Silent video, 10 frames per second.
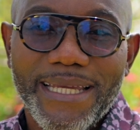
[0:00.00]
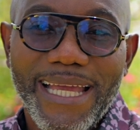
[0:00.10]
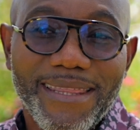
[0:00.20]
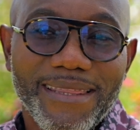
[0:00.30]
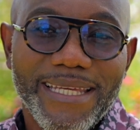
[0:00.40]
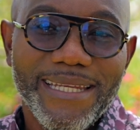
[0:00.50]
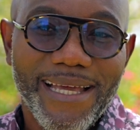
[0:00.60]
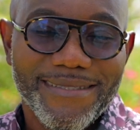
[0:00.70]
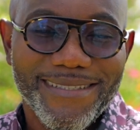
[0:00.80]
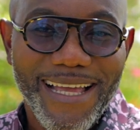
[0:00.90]
Kathaleen
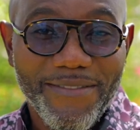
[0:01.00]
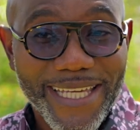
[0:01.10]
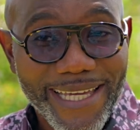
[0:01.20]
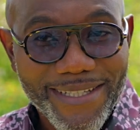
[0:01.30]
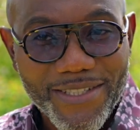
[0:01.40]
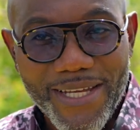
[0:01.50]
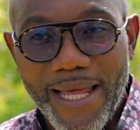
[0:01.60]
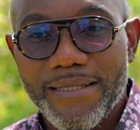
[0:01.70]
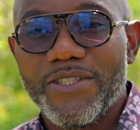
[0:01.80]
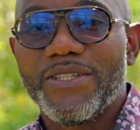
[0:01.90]
has navigated
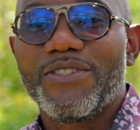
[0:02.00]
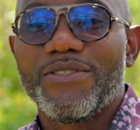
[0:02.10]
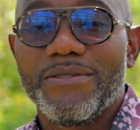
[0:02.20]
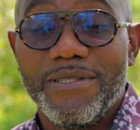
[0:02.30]
challenges,